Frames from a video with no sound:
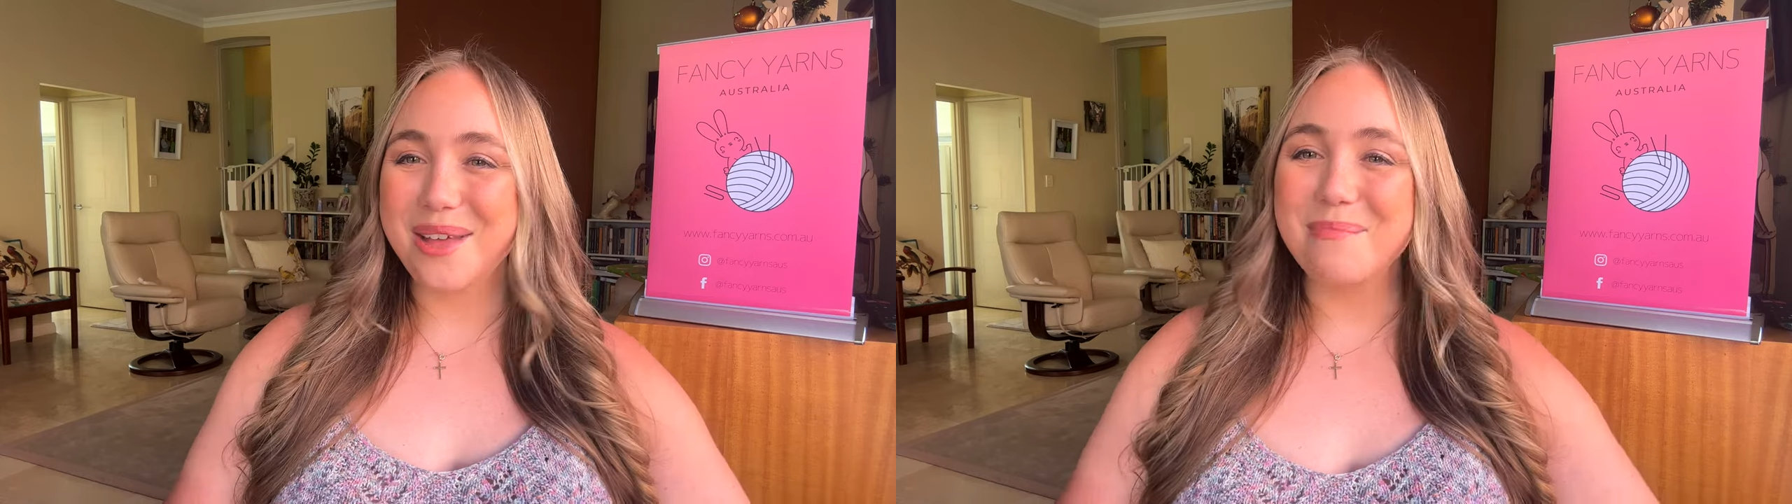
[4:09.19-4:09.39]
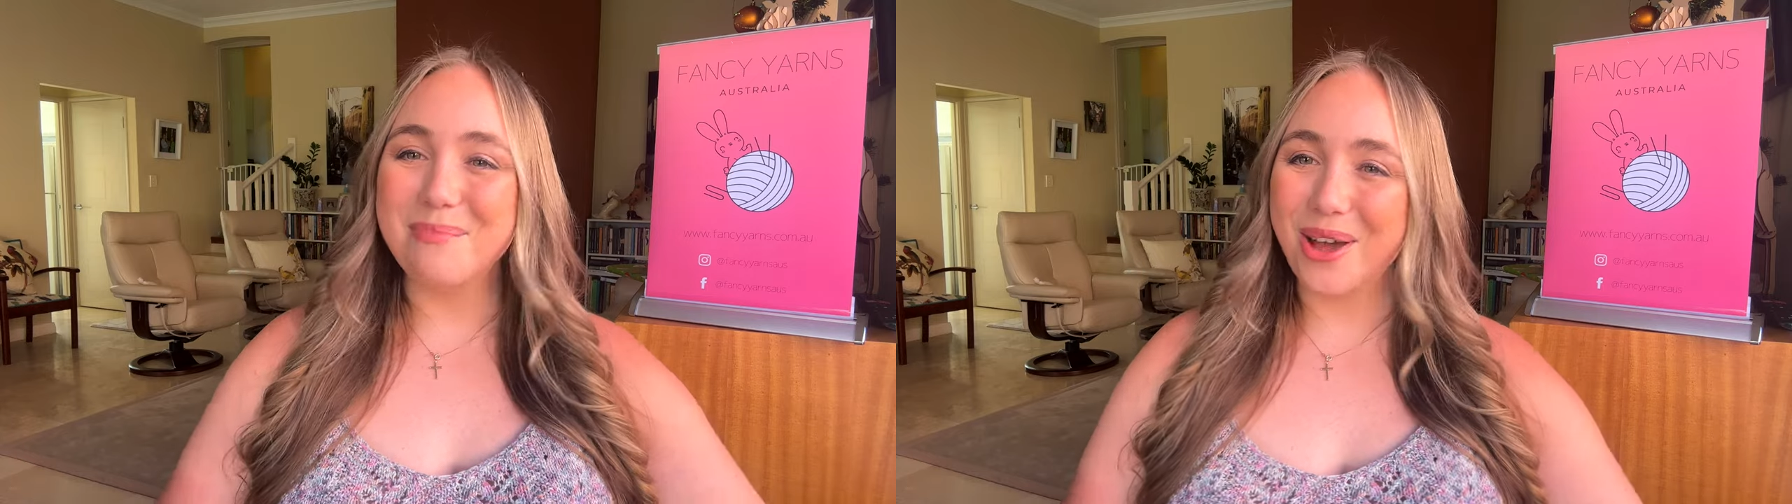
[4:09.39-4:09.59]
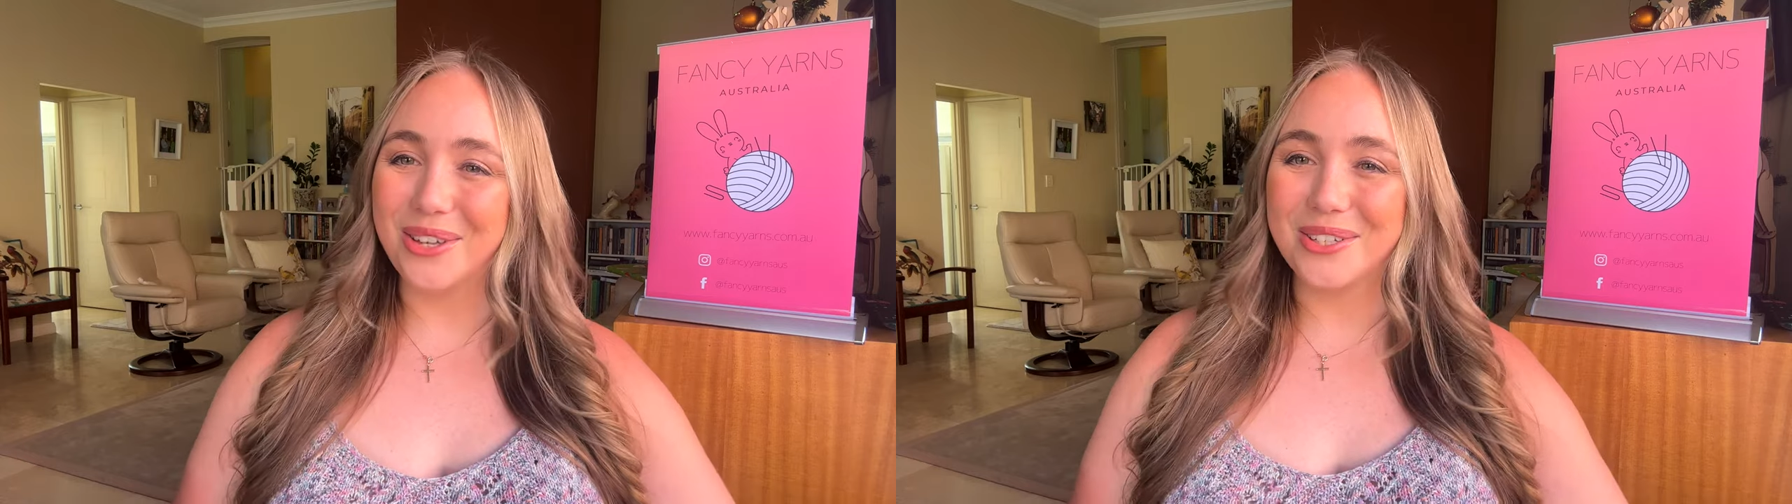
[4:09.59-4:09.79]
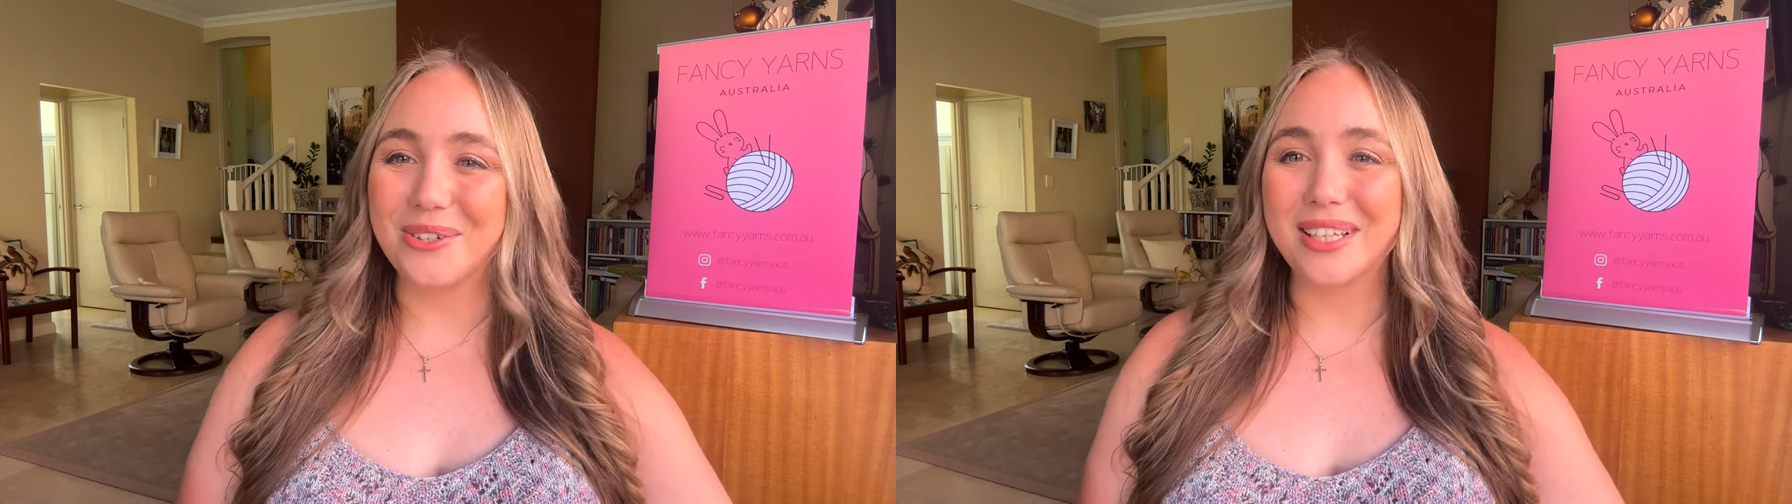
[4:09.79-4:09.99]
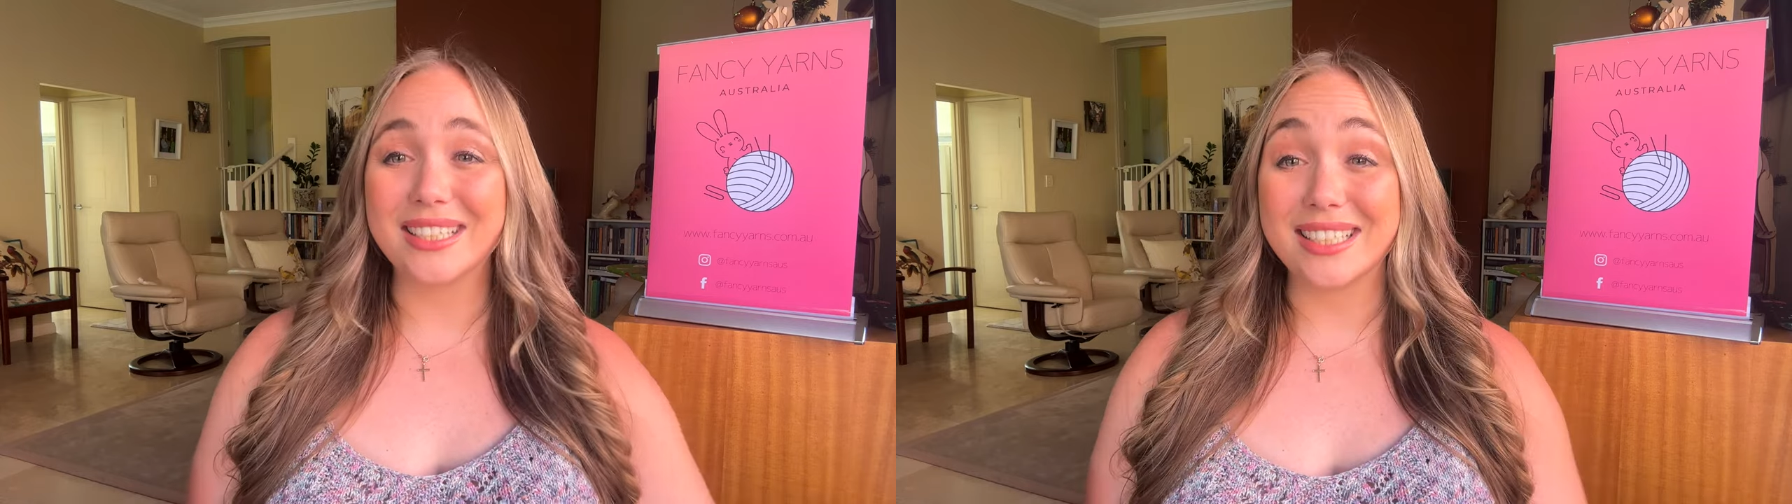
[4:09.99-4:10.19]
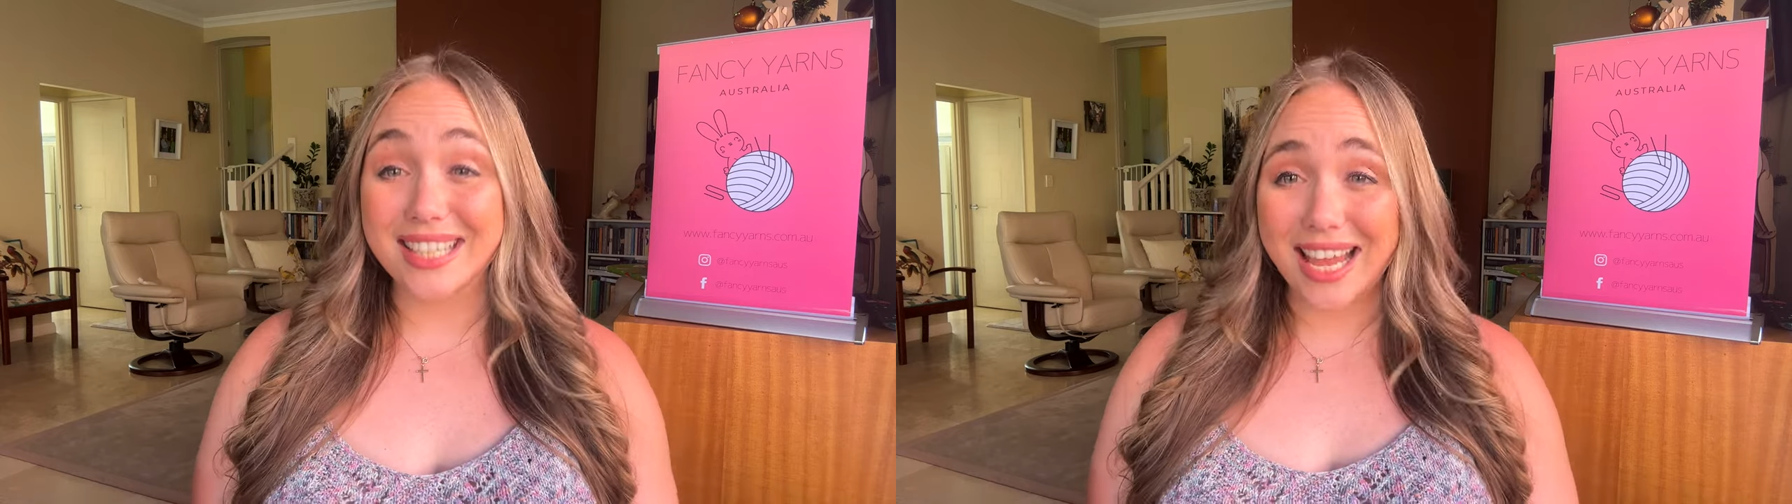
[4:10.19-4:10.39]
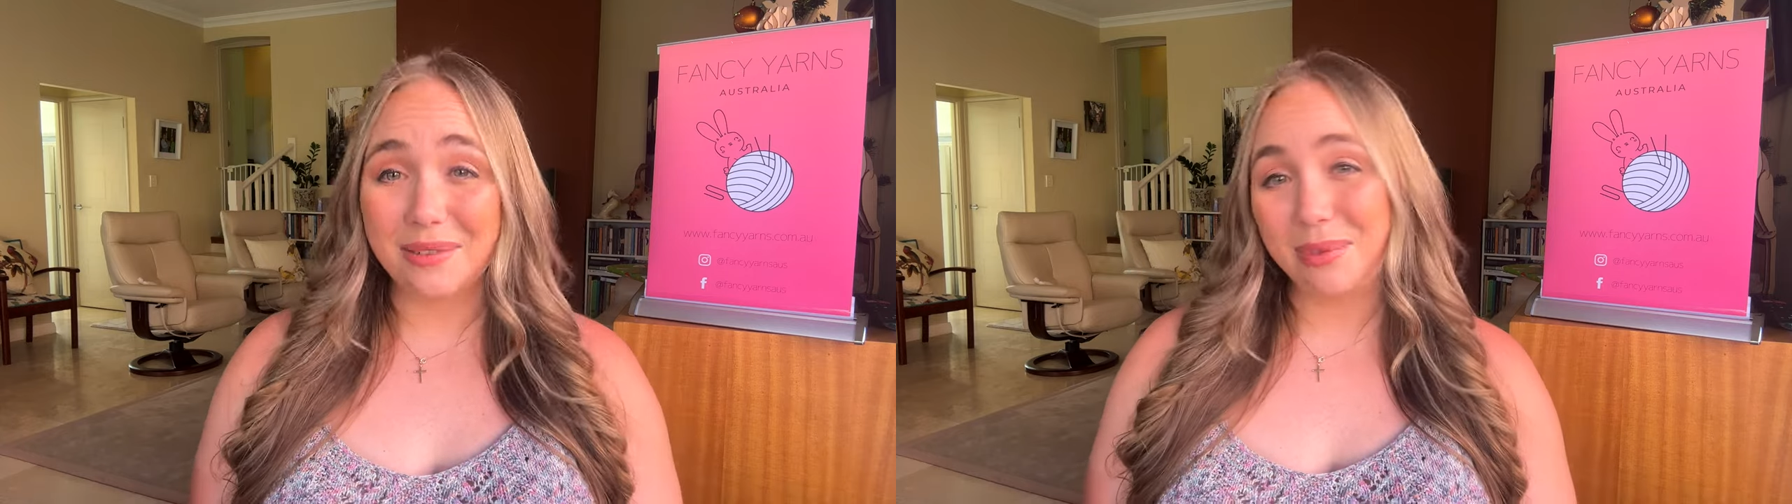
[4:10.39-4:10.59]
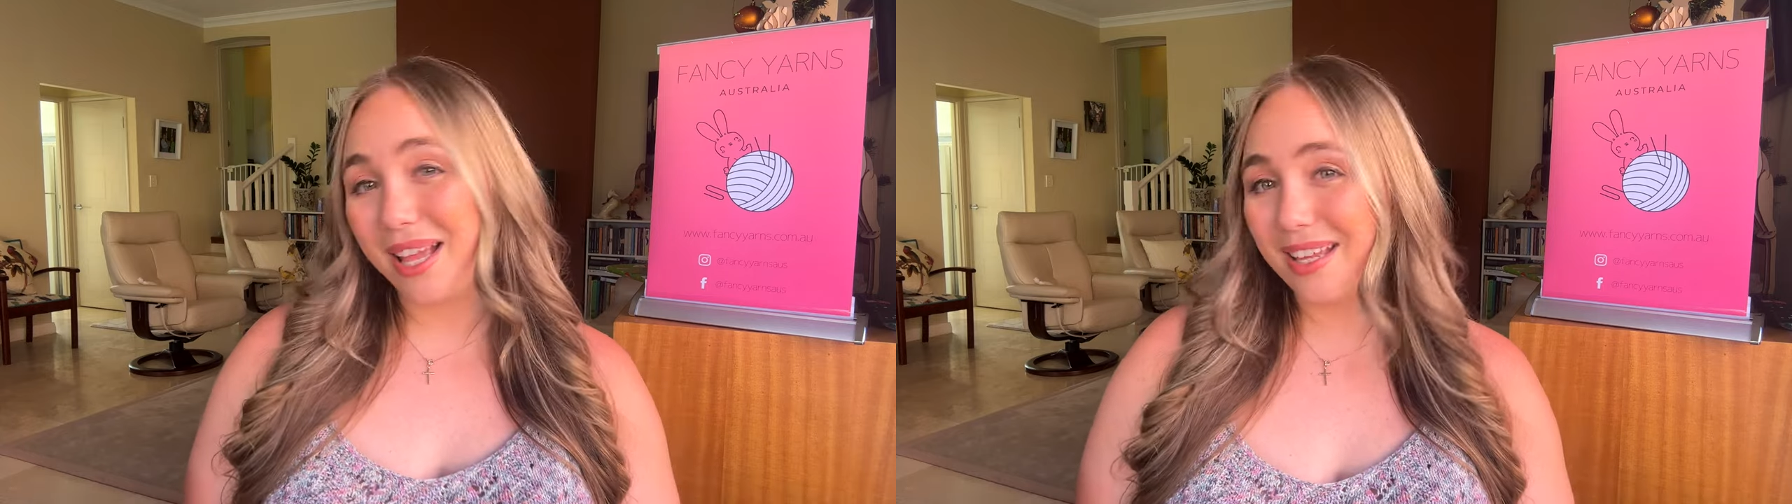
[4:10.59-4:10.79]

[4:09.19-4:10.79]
Myrtle is a 10-ply